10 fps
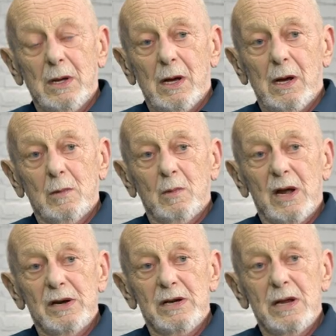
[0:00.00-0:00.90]
And
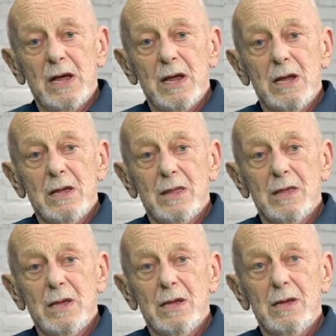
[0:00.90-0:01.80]
one day
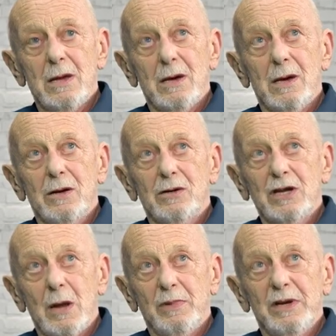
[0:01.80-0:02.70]
the
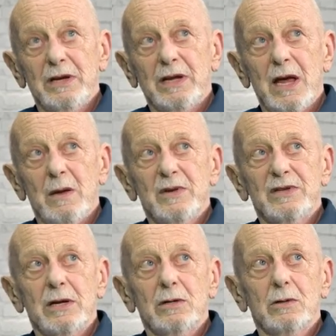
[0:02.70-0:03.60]
chaplain came and
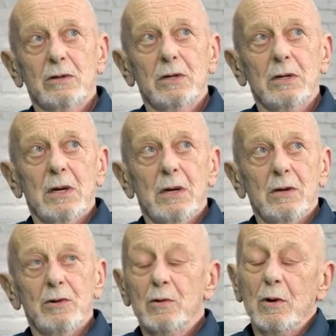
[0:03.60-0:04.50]
said, look,
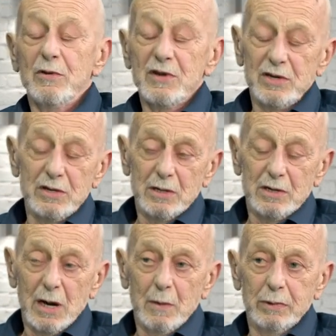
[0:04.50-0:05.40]
you know, this is a
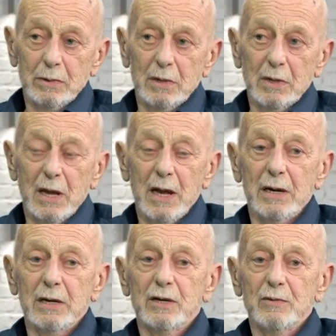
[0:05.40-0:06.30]
chapel
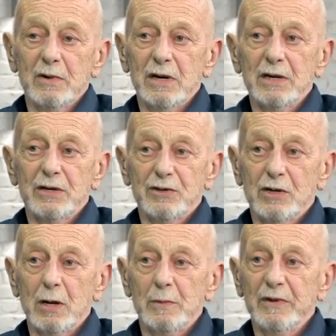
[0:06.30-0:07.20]
and it's really
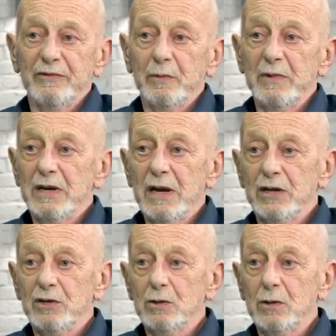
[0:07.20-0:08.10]
disturbing for me
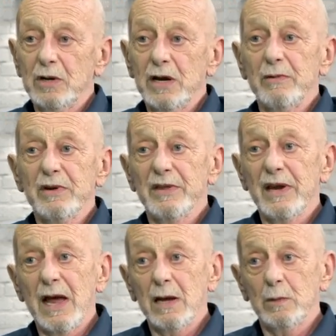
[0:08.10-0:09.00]
next door hearing the
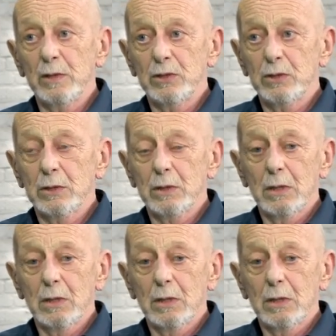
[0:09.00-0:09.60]
language.